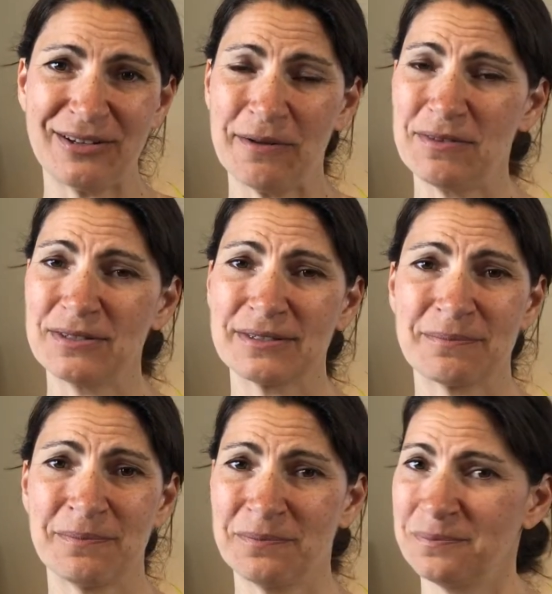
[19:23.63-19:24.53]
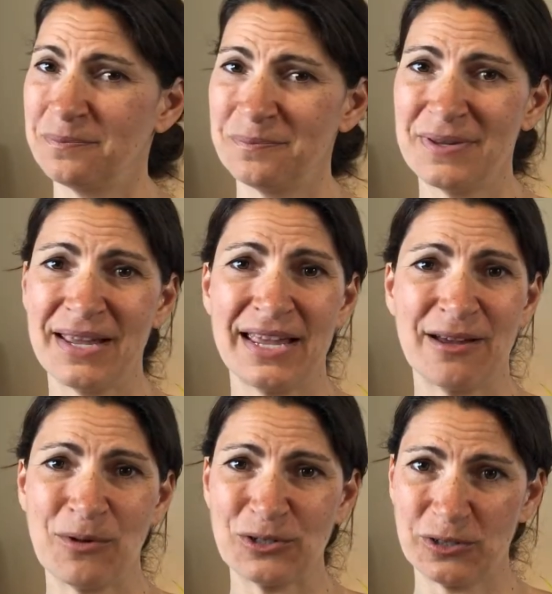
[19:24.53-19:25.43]
You have this big
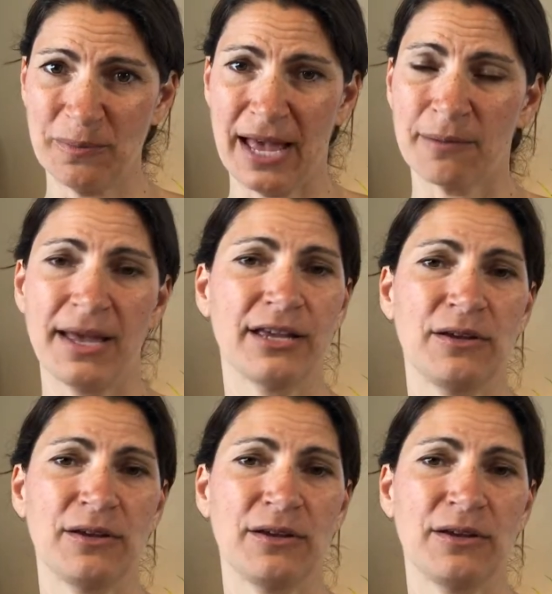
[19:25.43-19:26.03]
emotional backpack.